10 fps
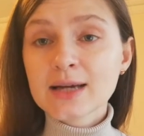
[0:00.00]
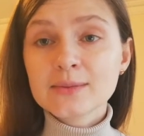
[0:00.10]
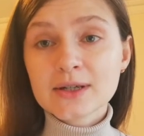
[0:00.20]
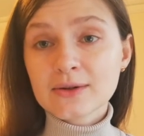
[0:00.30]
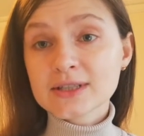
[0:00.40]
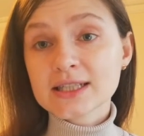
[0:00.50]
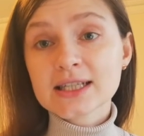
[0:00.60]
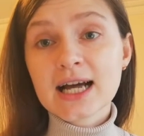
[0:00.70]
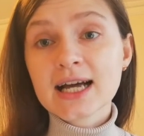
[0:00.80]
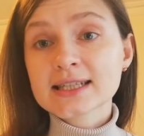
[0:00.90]
because it
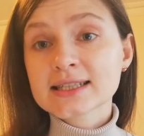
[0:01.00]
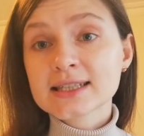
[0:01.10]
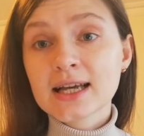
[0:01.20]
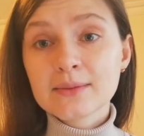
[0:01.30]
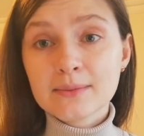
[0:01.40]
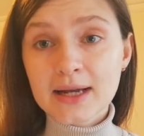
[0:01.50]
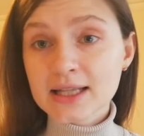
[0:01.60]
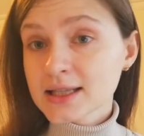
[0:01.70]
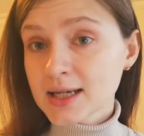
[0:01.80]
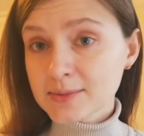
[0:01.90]
has
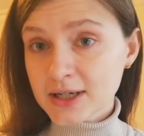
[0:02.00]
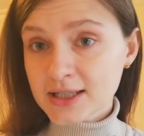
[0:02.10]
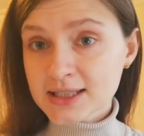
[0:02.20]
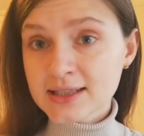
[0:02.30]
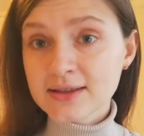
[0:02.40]
many libraries